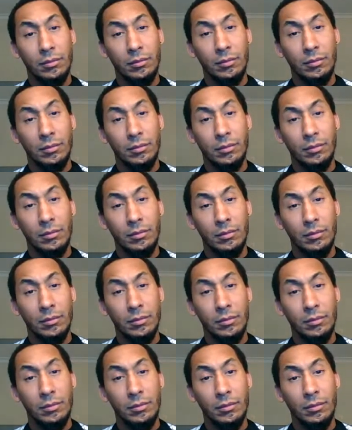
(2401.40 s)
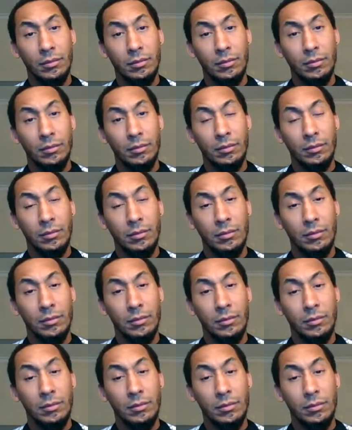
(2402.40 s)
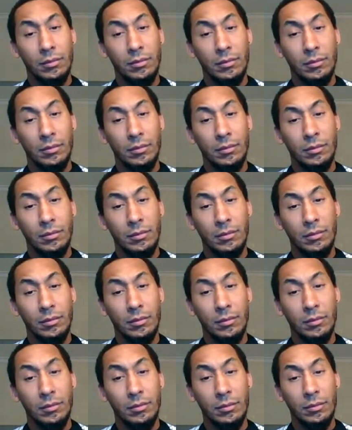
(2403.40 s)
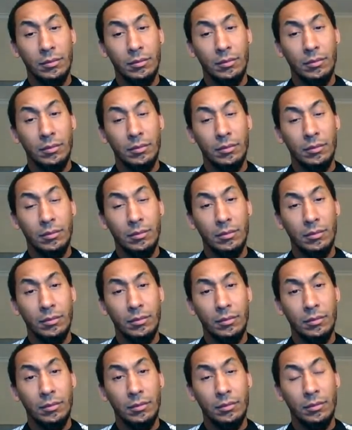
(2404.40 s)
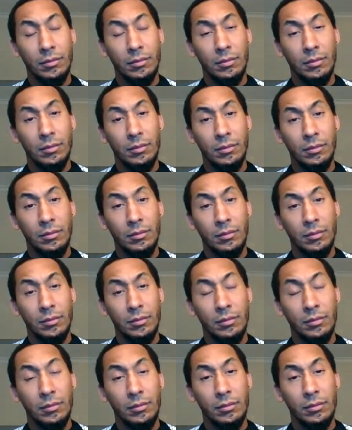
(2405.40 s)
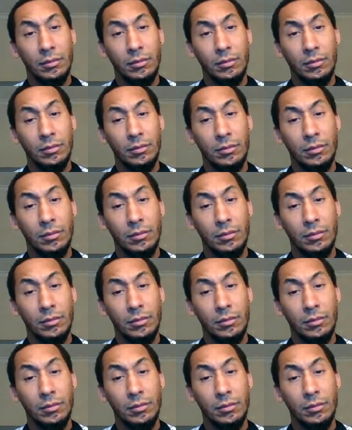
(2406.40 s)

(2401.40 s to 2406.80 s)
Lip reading: [no speech]